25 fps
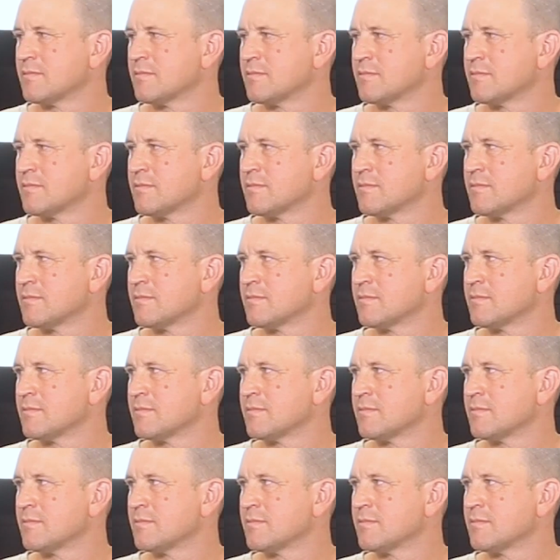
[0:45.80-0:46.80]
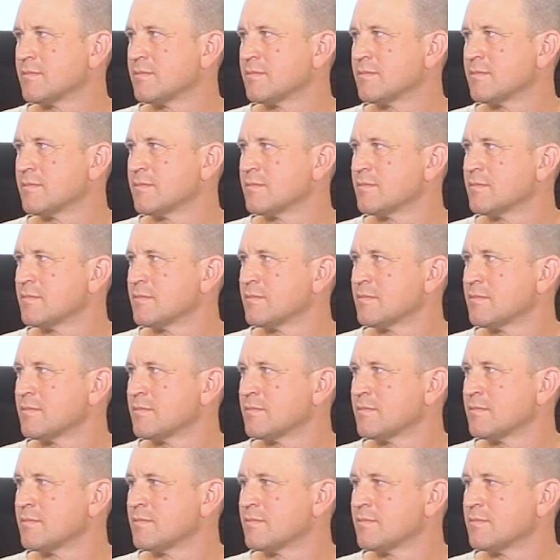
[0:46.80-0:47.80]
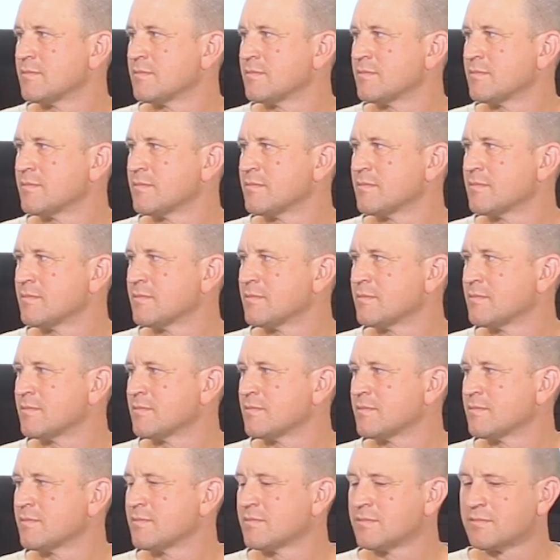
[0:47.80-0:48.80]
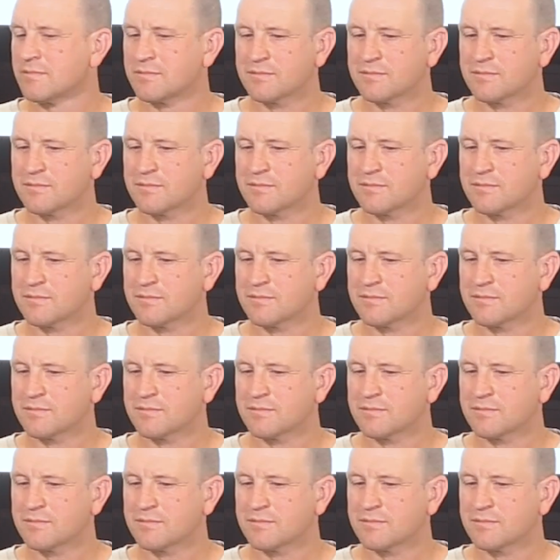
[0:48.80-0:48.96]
(not speaking)